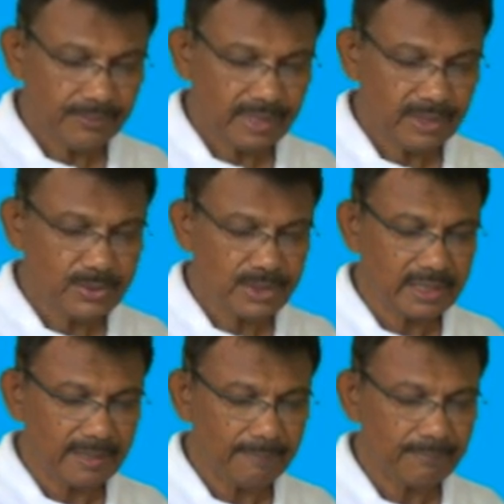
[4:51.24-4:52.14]
Can you see
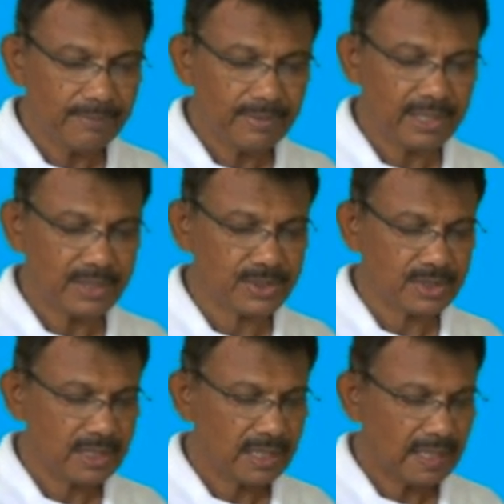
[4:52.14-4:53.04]
them?
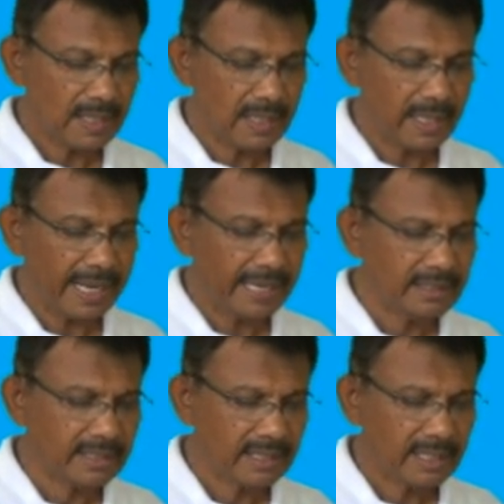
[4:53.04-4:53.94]
Yes, a
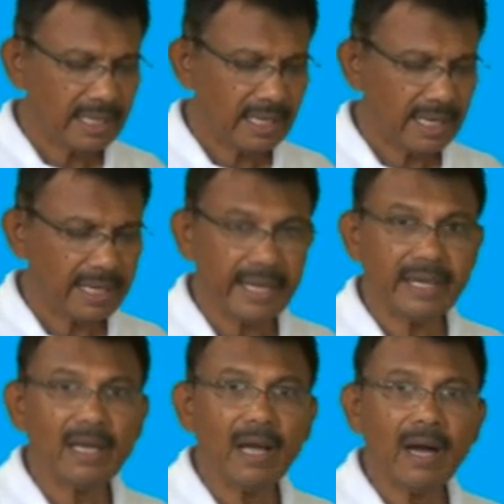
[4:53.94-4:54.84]
hat and
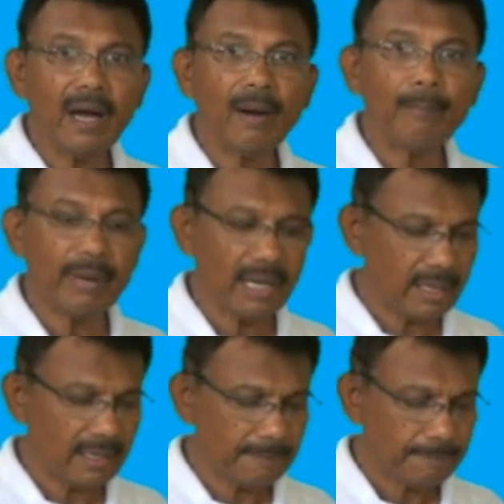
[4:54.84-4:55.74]
an
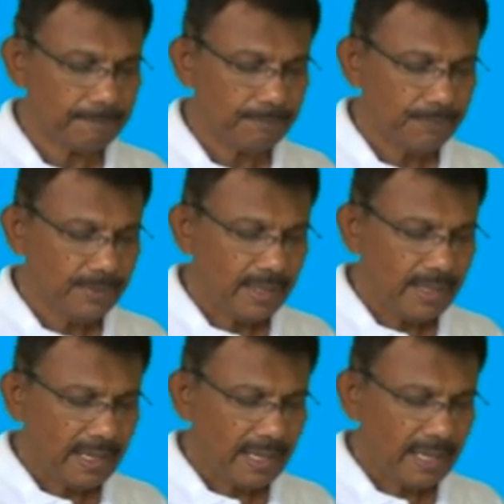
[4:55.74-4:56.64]
umbrella.
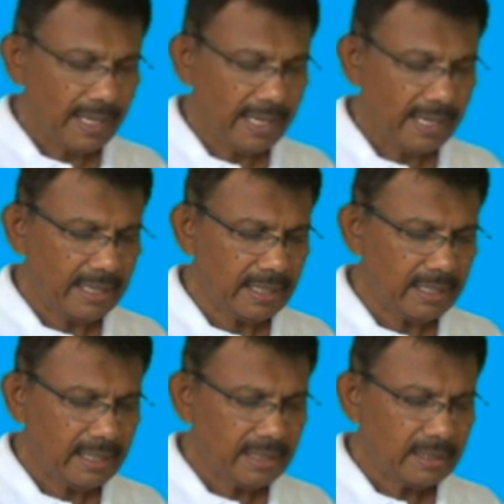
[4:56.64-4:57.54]

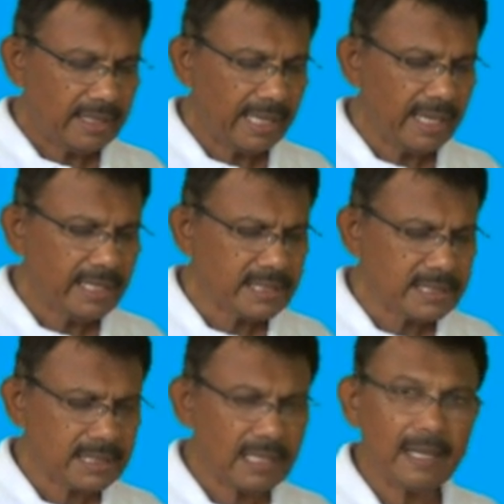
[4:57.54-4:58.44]
And there
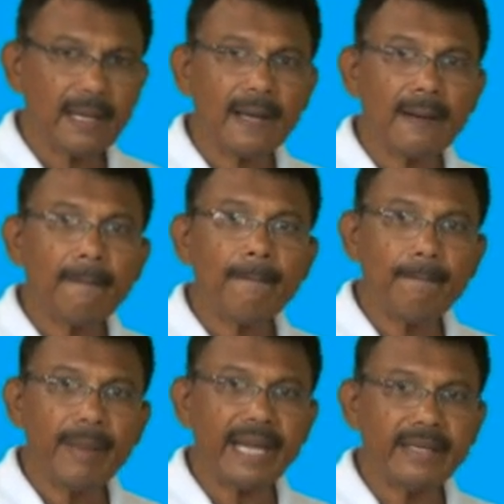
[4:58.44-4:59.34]
is a
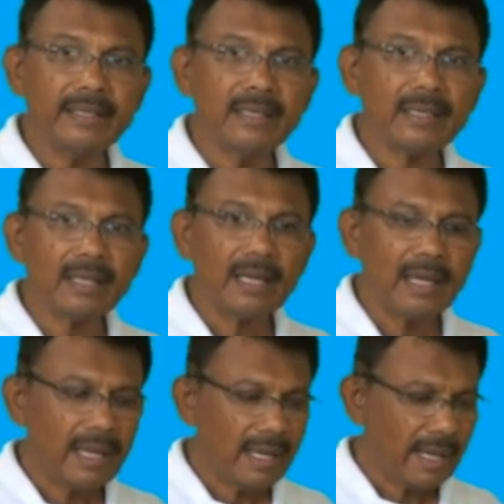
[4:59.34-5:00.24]
bed
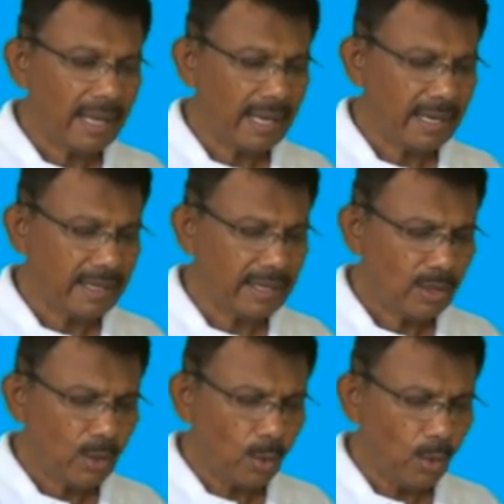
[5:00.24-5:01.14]
and
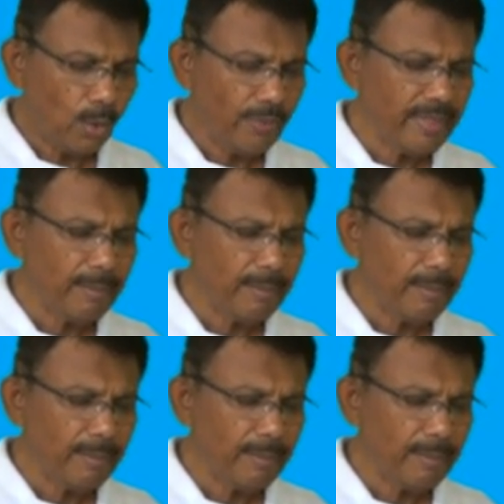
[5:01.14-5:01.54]
on the